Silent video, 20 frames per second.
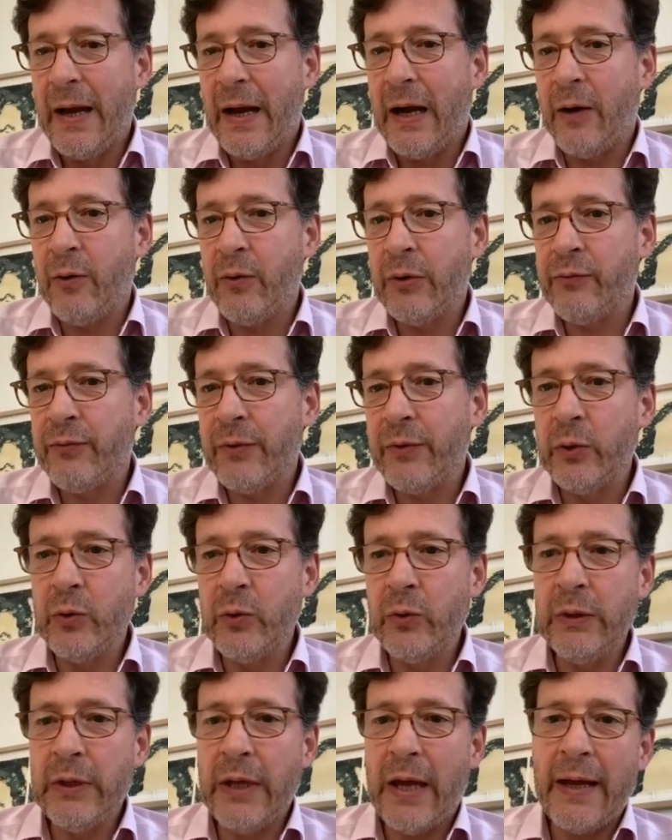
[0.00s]
Our
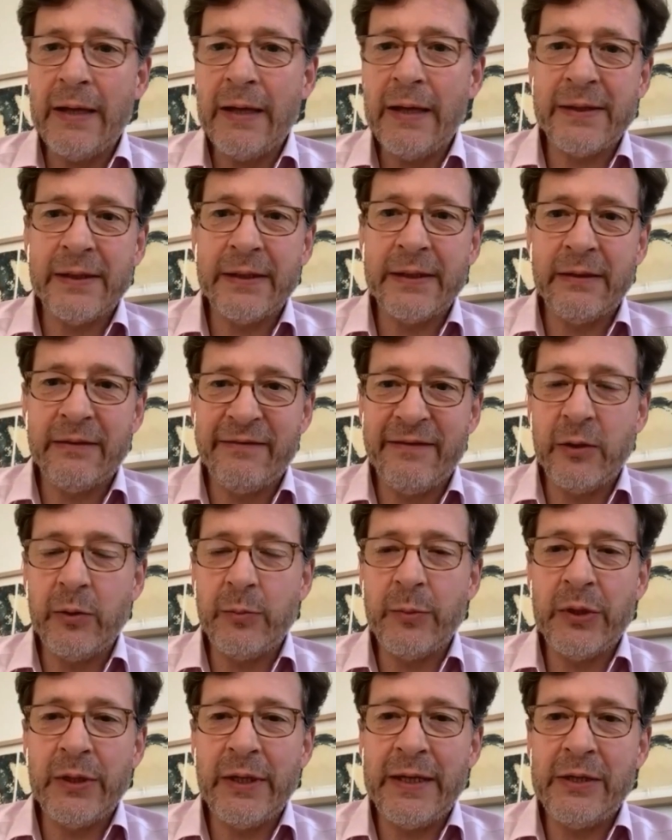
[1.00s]
role as a
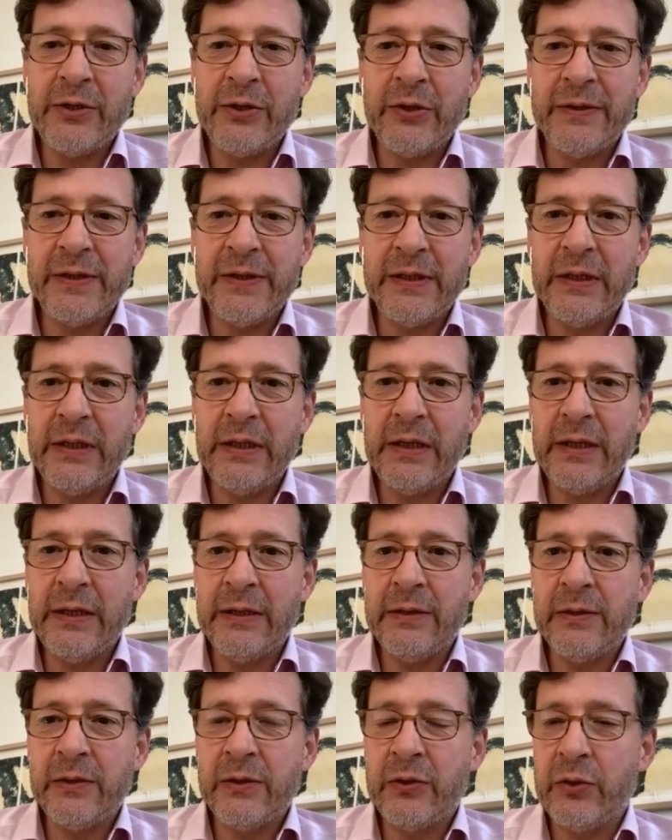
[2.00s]
development agency
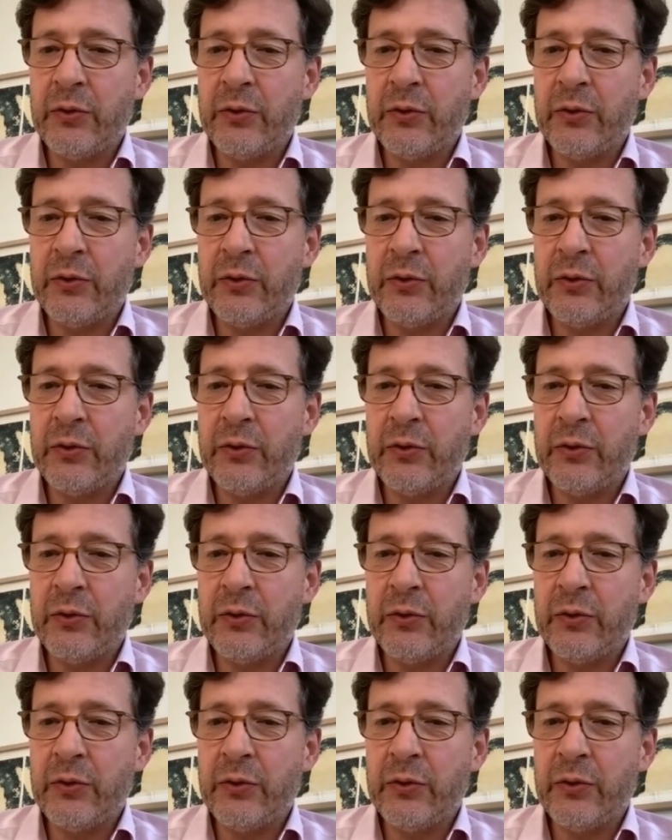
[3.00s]
is